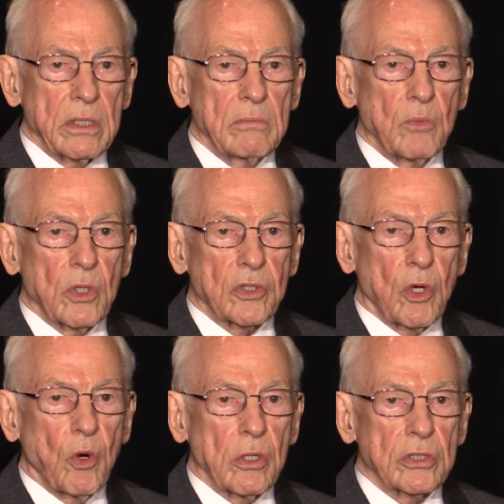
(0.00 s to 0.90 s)
them with
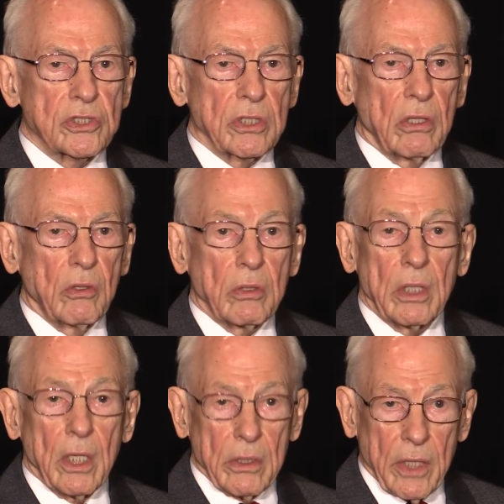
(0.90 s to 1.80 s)
cortisone,
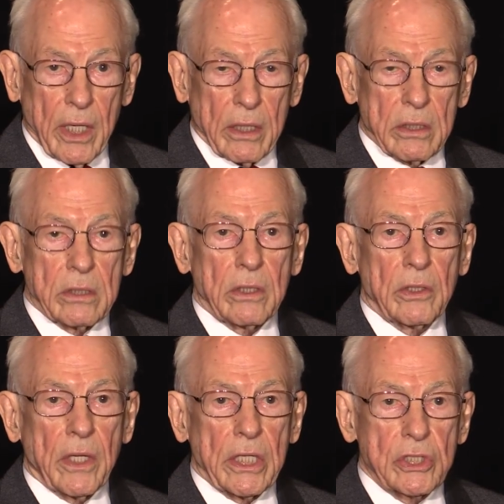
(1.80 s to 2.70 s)
that
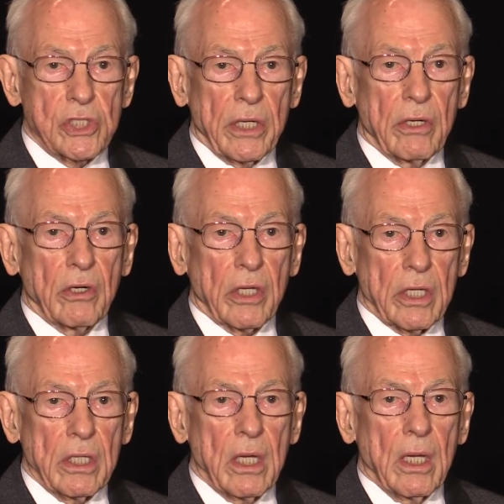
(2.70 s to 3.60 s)
they
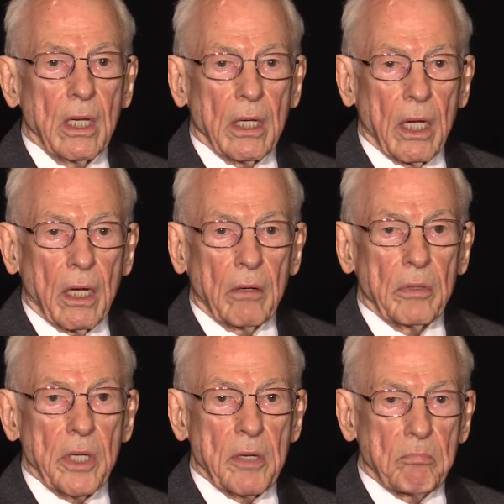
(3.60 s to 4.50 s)
generally
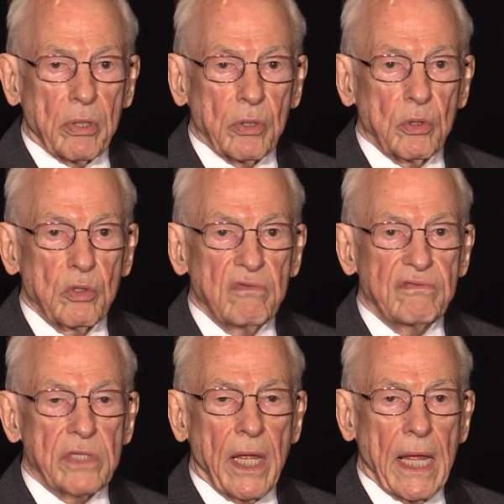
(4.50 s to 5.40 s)

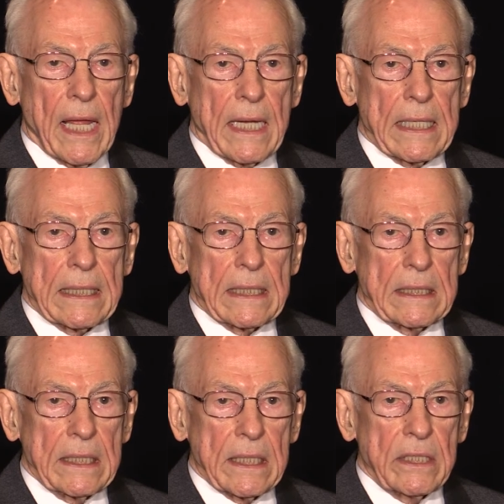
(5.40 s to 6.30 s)
improved and
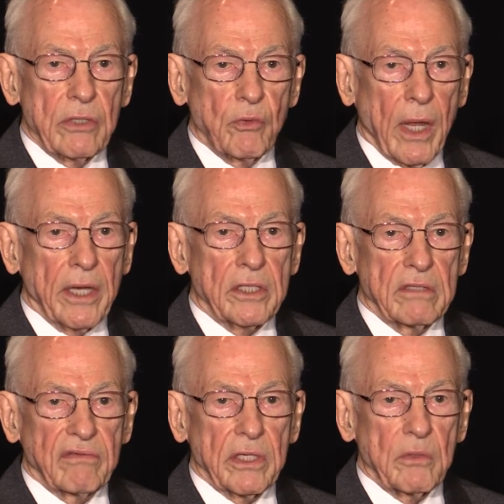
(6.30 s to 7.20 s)
did
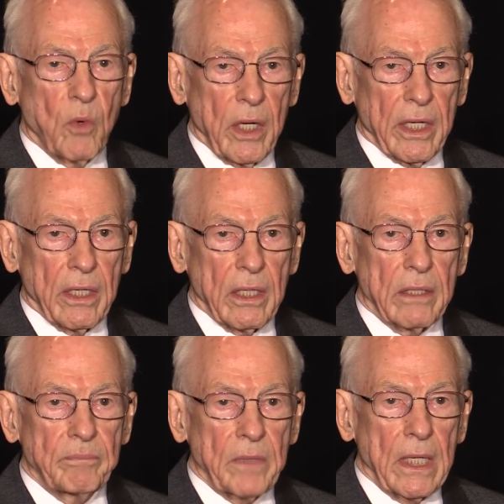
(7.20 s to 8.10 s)
relatively well.
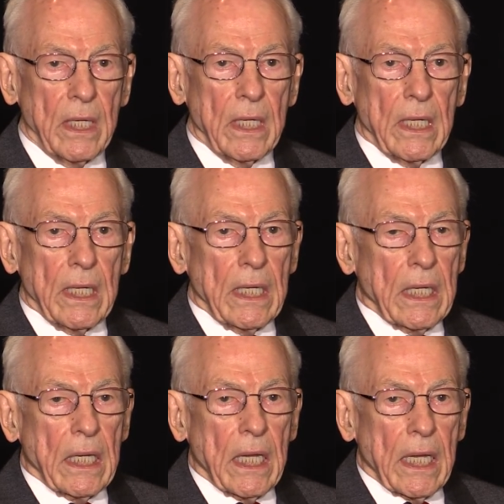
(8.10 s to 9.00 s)

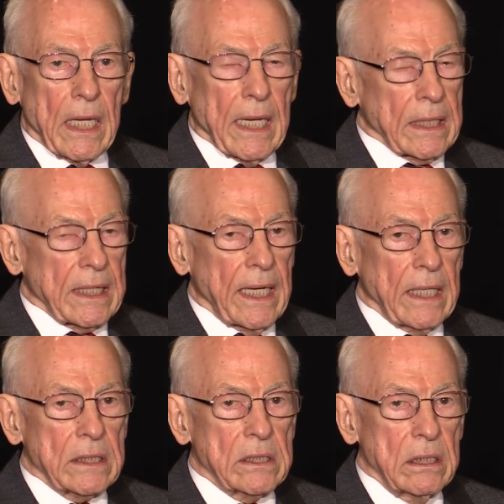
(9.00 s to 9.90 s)
At
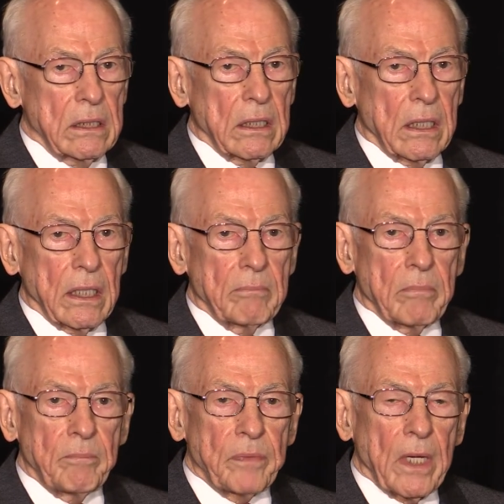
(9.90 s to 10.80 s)
that
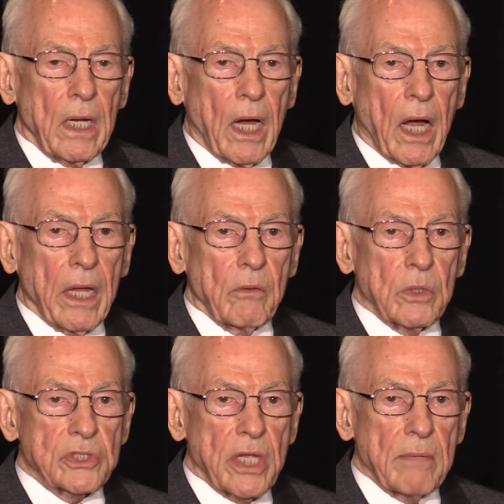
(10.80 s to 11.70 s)
time, I
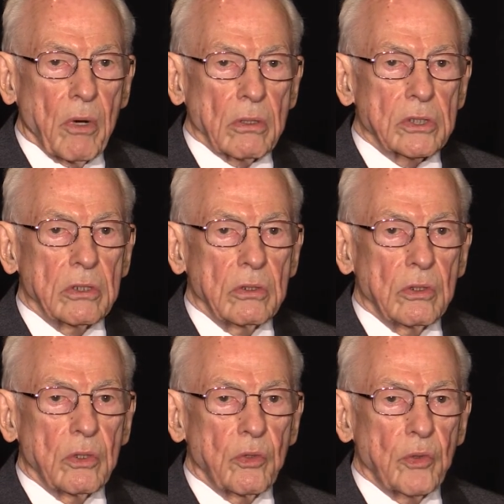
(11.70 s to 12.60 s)
was able
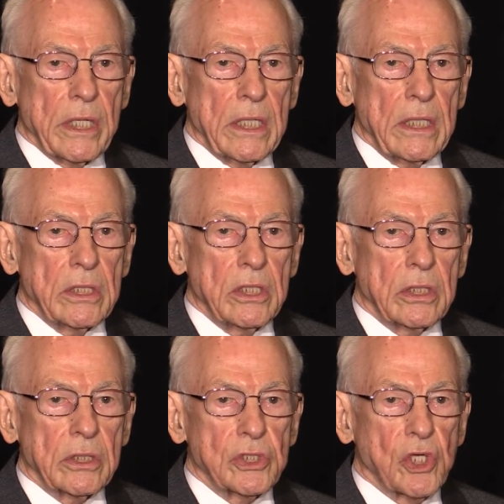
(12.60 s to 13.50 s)
to read
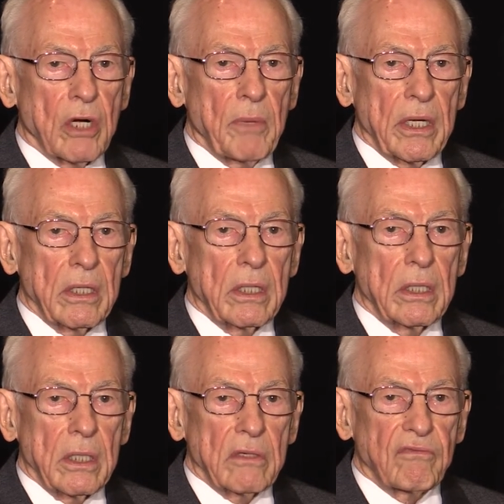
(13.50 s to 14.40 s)
German
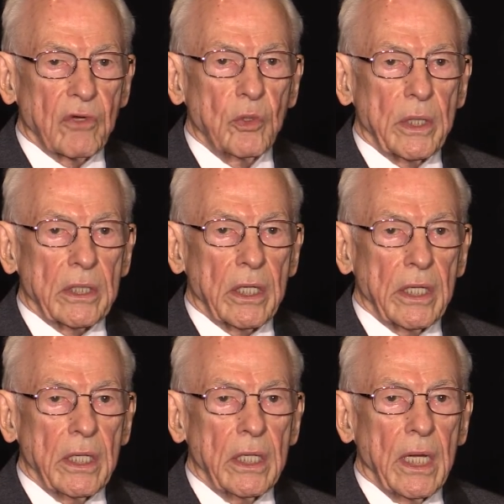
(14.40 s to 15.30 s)

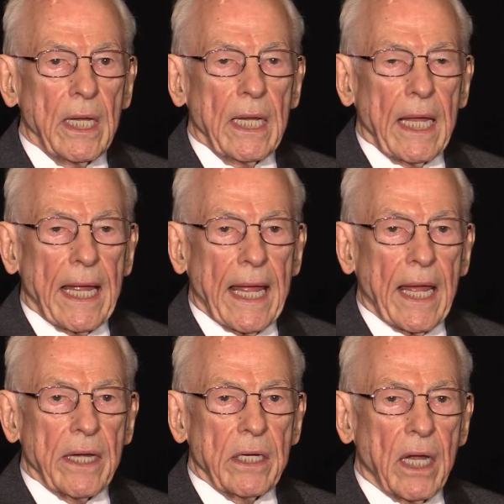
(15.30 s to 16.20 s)
fluently,
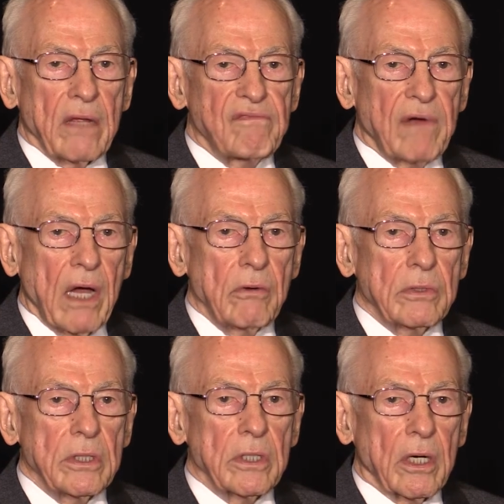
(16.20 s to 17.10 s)
and I
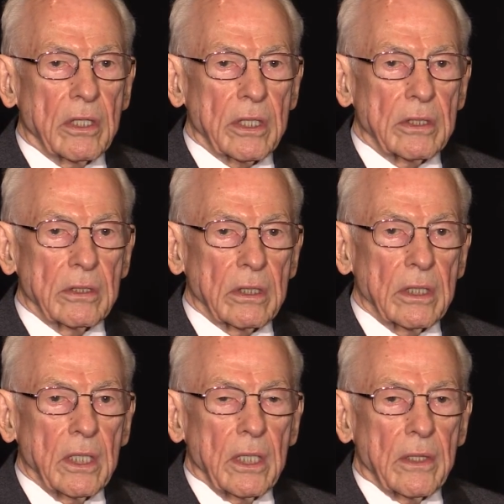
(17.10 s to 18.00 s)
found an article
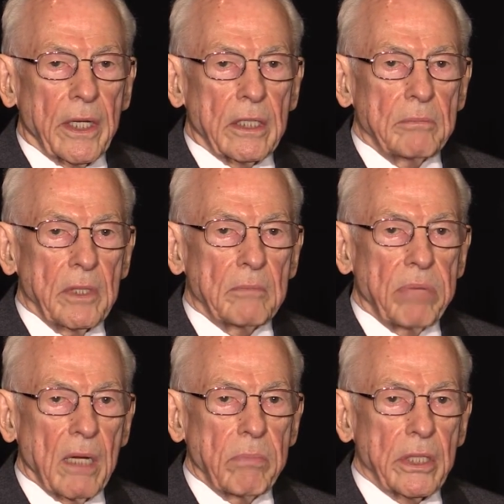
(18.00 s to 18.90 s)
that had been
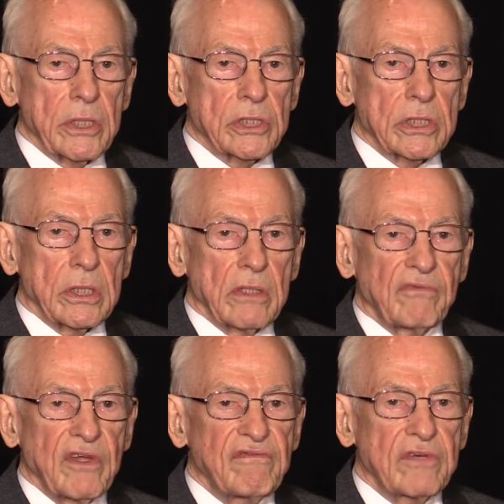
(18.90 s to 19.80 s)
published
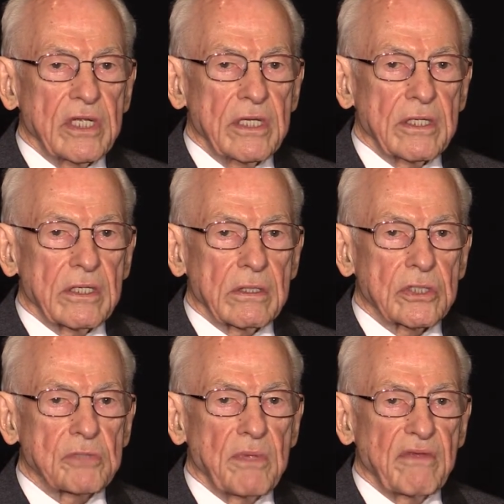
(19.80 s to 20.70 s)
50
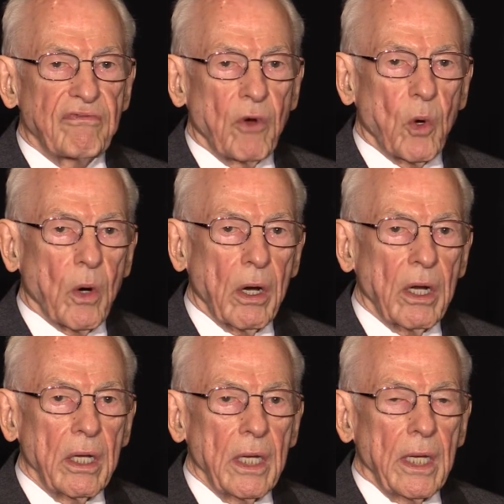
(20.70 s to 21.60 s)
years before.
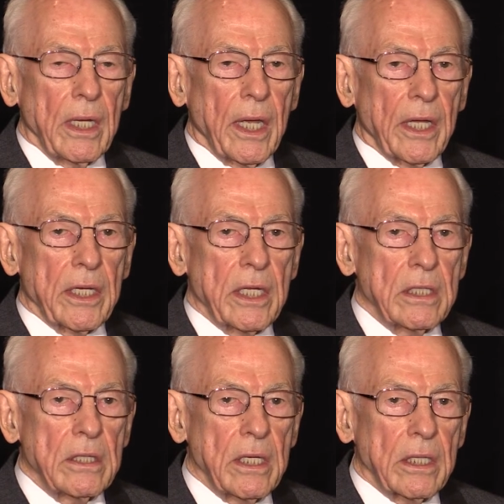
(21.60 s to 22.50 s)
And
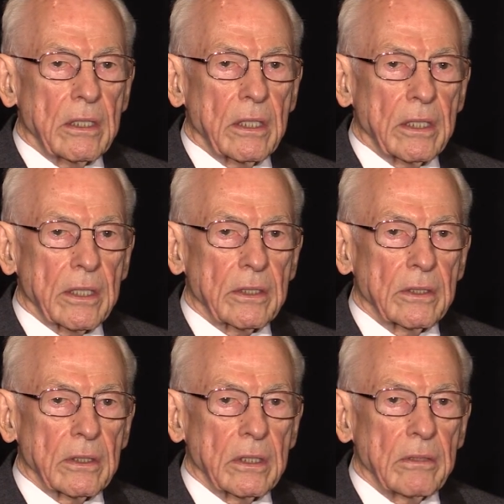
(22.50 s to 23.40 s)
in that
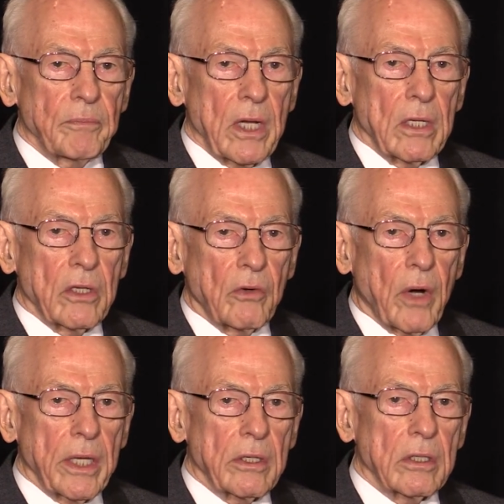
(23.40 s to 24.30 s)
article, the
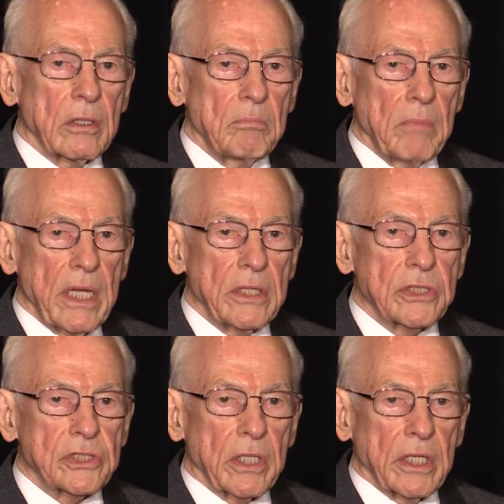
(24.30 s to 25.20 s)
writer made the
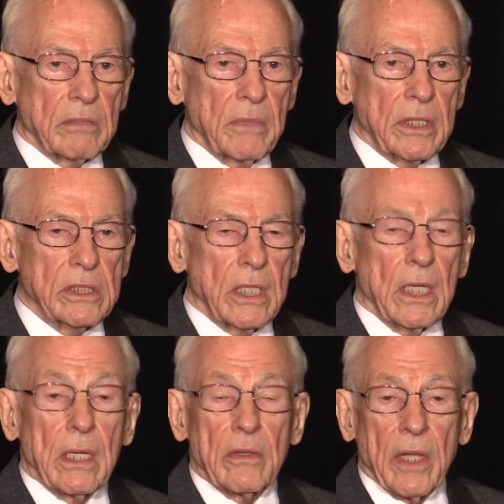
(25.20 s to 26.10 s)
statement
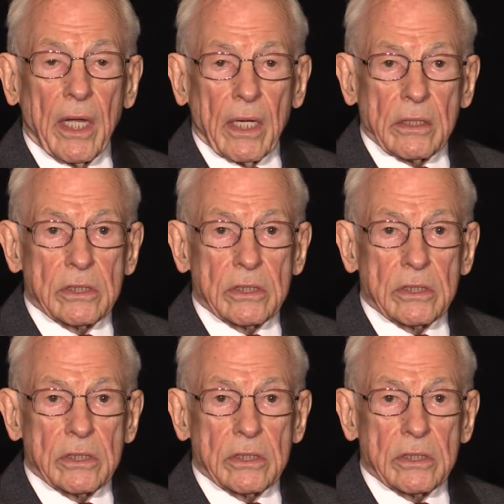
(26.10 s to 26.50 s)
that